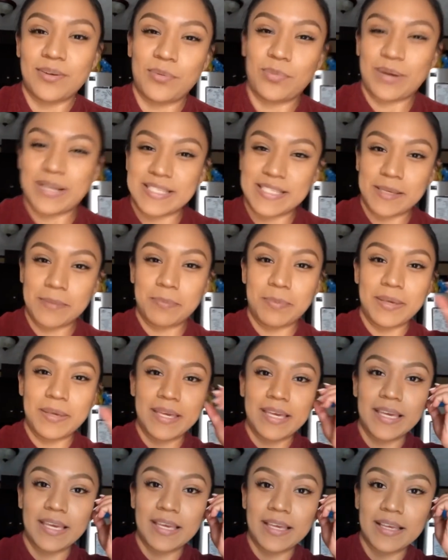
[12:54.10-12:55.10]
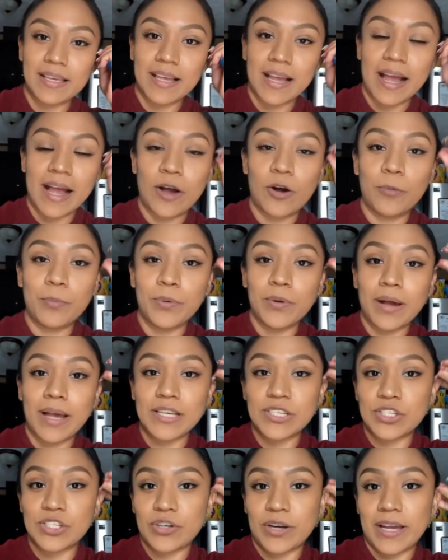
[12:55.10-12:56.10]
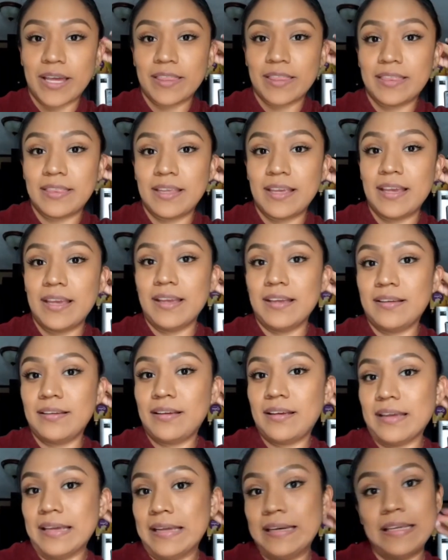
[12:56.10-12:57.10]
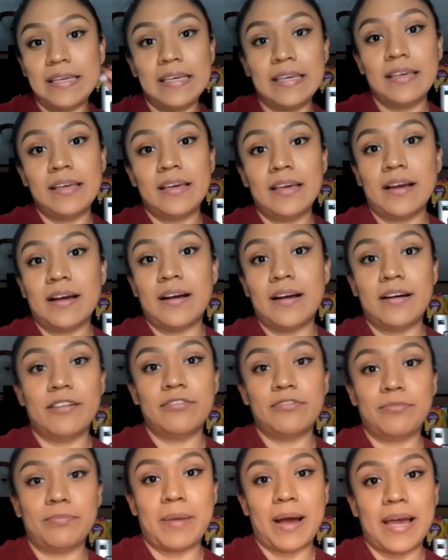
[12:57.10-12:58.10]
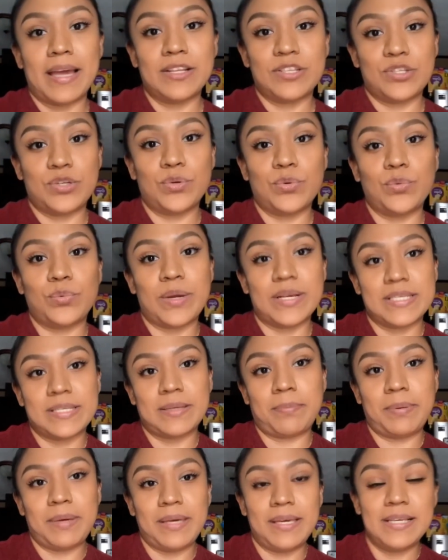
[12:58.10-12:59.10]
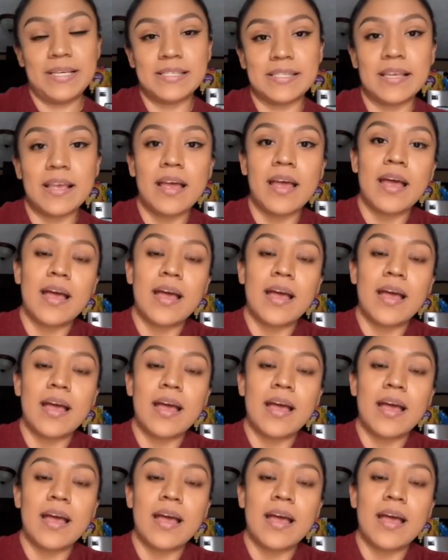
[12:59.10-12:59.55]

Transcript: recipe. I hope you guys tried any of my 2 recipes.